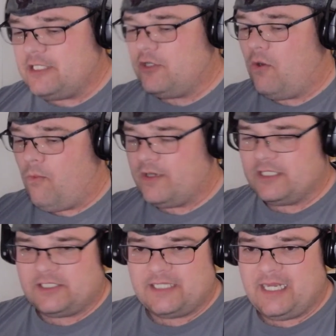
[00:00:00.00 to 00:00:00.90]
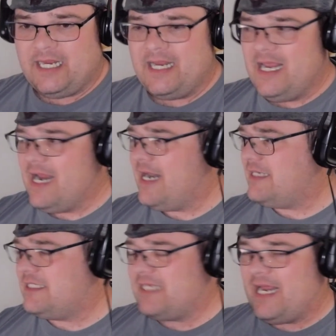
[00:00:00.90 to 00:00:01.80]
know what to say. And
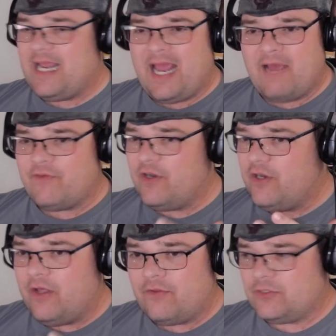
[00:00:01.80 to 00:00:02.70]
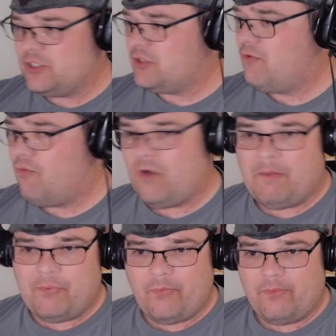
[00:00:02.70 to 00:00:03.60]
I have another screw
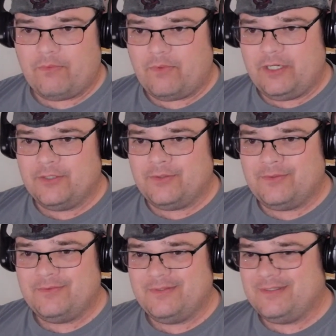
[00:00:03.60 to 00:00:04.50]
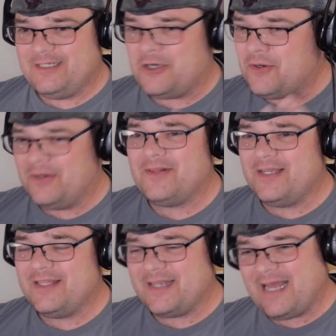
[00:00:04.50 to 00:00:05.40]
up reel
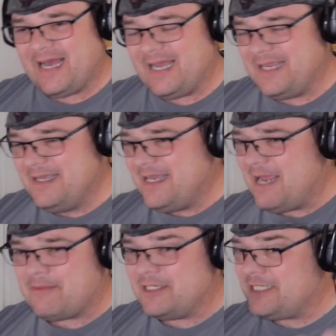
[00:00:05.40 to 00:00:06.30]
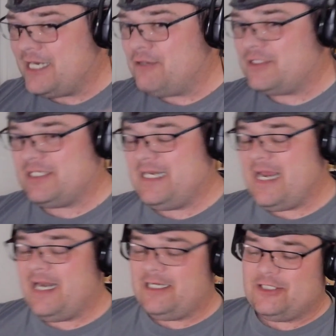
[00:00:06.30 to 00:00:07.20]
currently that I am continuously
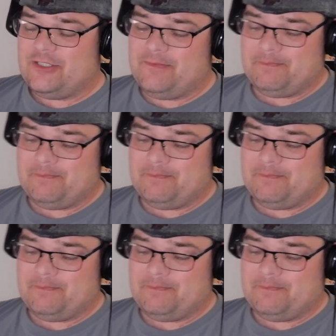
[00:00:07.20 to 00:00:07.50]
adding to.